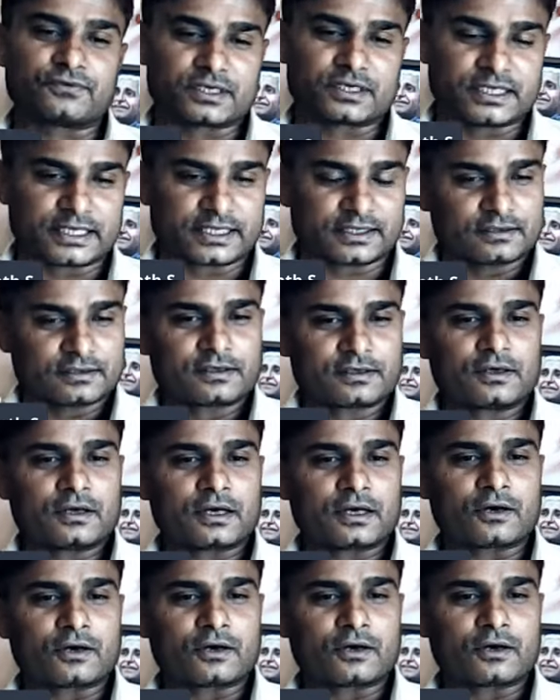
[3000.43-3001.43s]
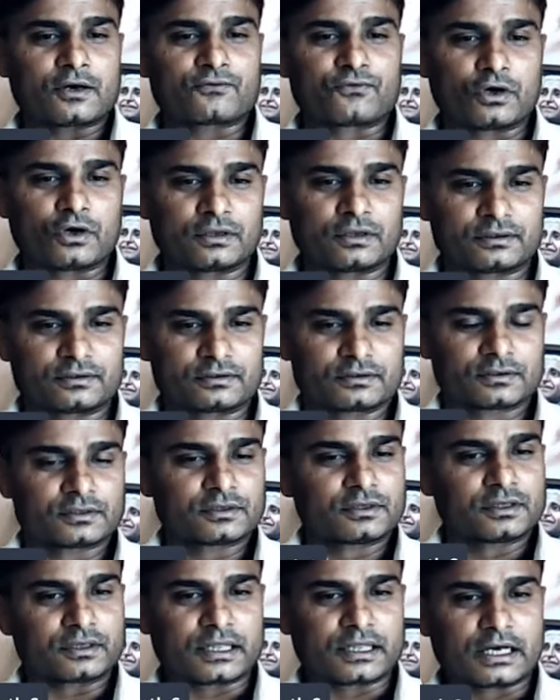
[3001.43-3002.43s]
Ferdinand have fallen
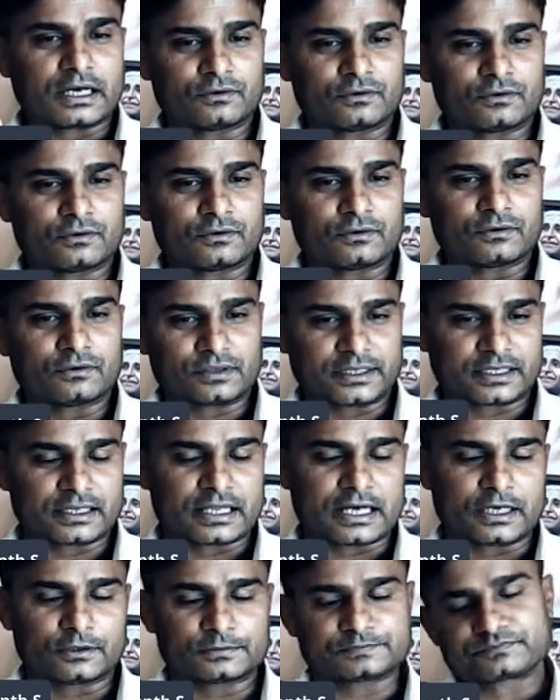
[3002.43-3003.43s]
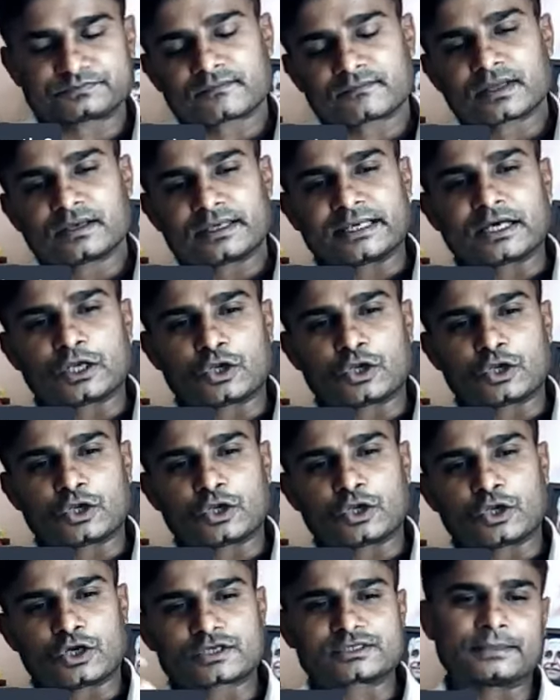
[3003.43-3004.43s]
in love, he
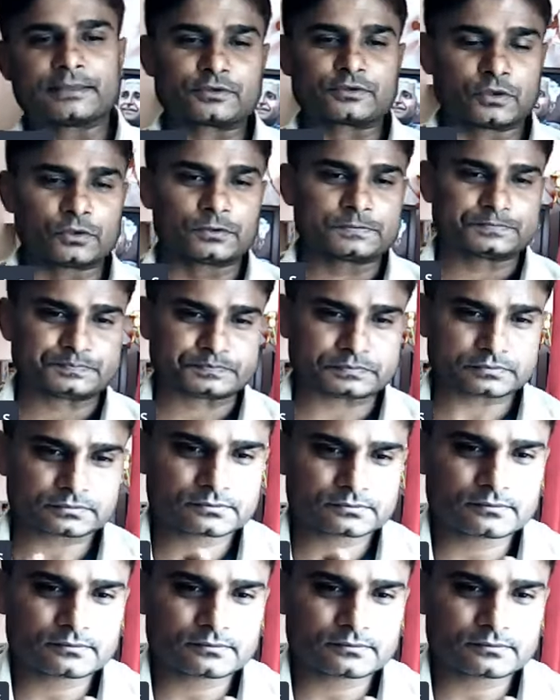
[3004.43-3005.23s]
allows them to